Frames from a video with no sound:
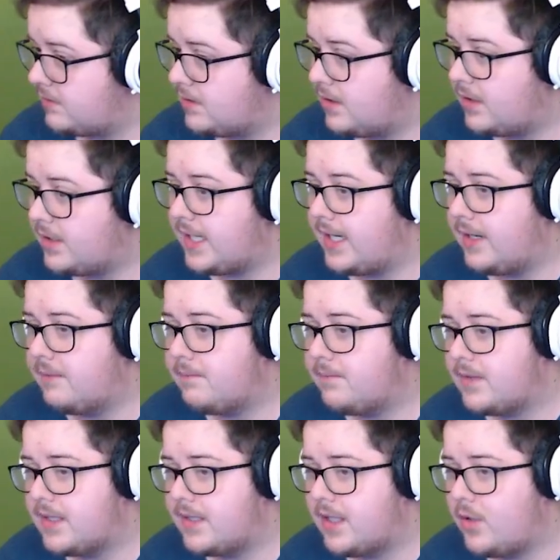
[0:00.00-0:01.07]
Okay.
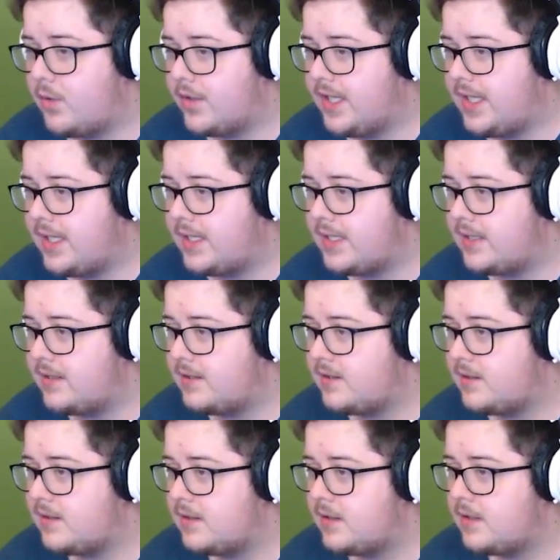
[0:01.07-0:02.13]
Go on here.
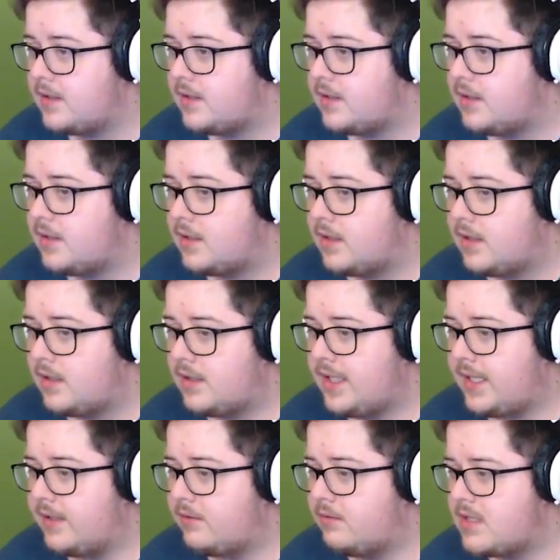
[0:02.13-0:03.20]

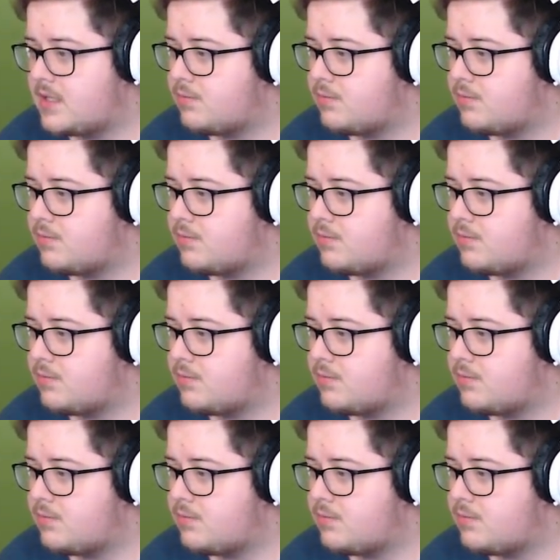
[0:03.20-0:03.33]
Okay. This is